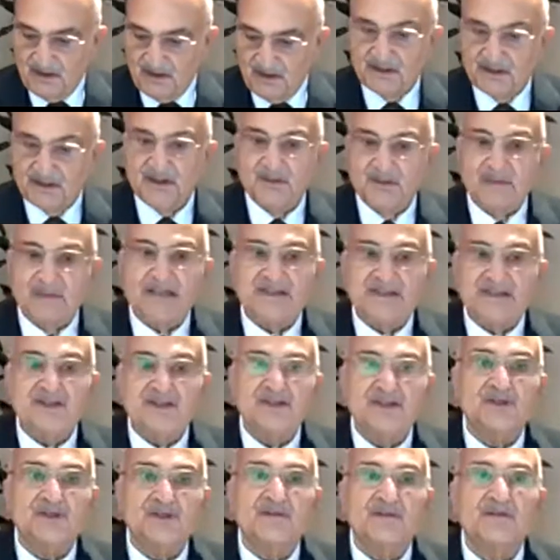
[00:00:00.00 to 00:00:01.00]
on the
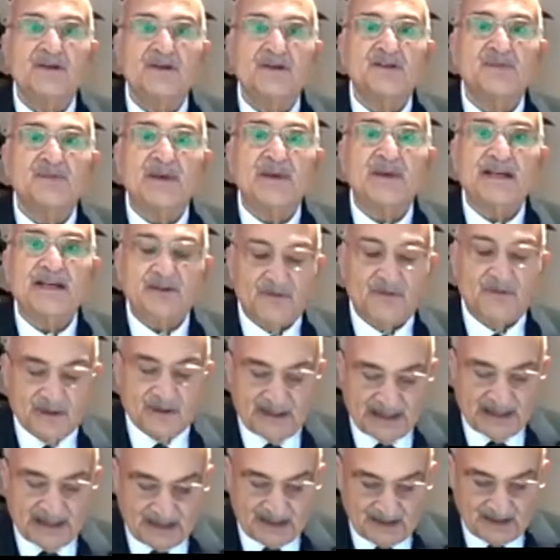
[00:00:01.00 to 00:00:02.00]
basis of respect for
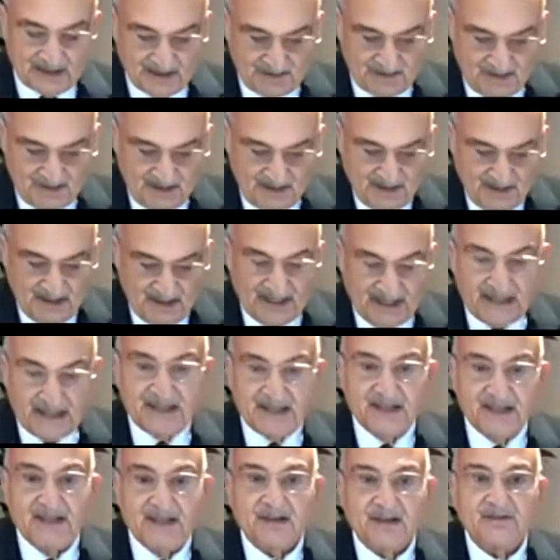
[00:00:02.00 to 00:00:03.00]
the other and
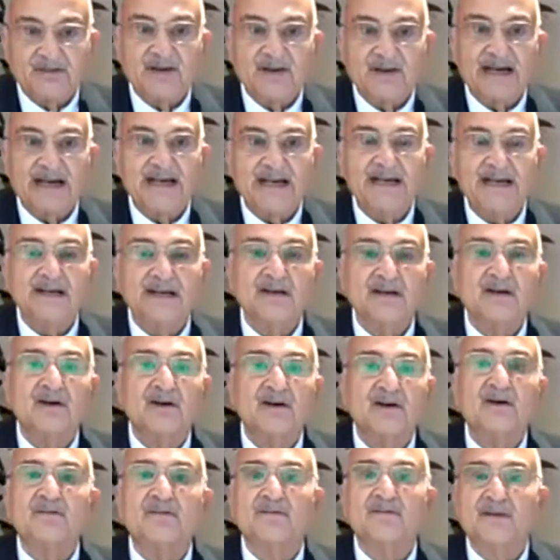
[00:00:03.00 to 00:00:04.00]
the defining
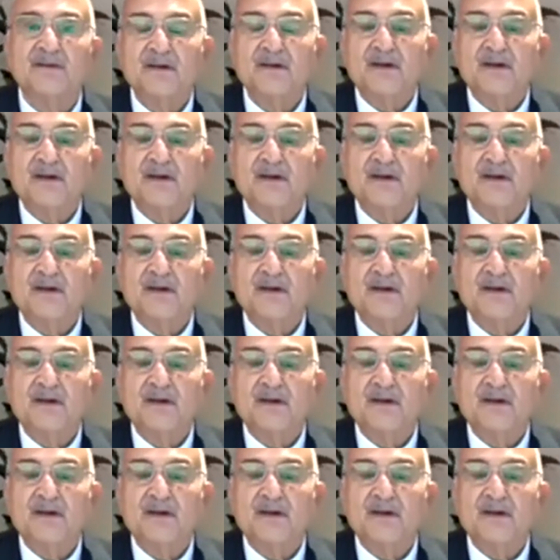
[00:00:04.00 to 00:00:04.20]
of